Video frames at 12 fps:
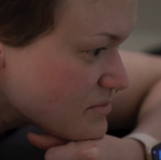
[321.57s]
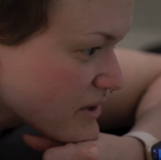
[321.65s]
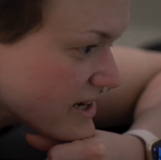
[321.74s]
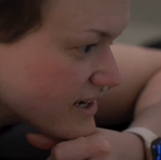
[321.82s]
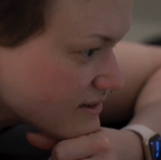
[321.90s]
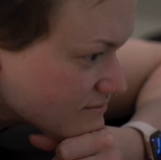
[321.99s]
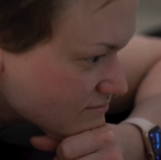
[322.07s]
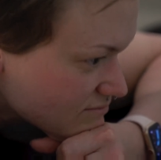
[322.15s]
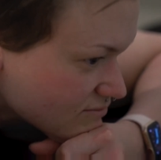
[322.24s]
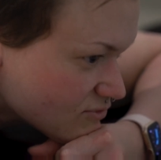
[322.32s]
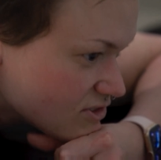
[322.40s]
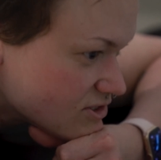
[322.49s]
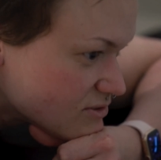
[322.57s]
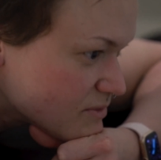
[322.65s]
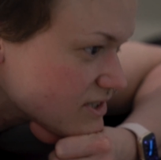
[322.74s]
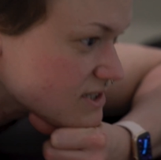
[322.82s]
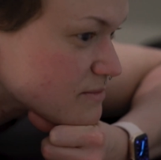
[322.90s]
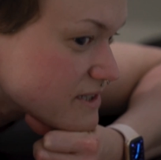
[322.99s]
pain, which
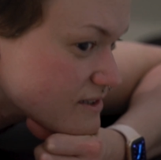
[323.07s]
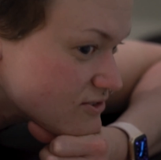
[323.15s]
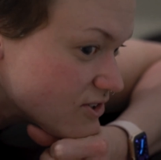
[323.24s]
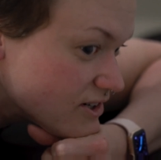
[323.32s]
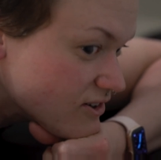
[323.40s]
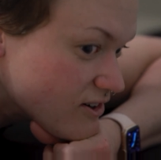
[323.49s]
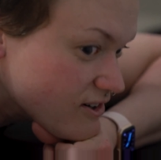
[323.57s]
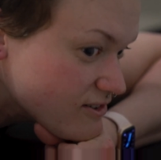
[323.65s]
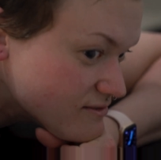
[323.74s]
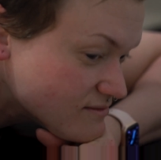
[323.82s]
makes me train harder.